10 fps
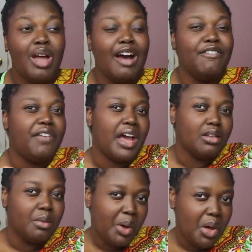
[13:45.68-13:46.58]

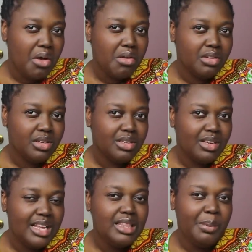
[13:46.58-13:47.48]
available
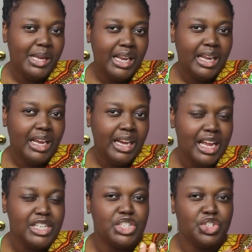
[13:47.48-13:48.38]
in the beginning
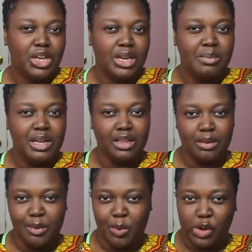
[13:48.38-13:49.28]
and she's trying to be a
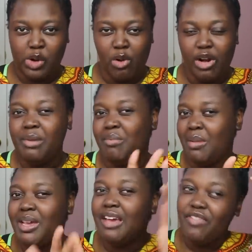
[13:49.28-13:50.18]
little bit more coy.
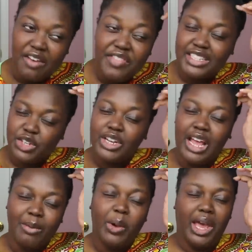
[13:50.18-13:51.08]
Maybe if that's her
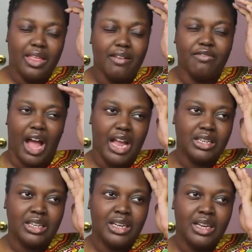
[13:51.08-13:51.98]
game, okay, then fine.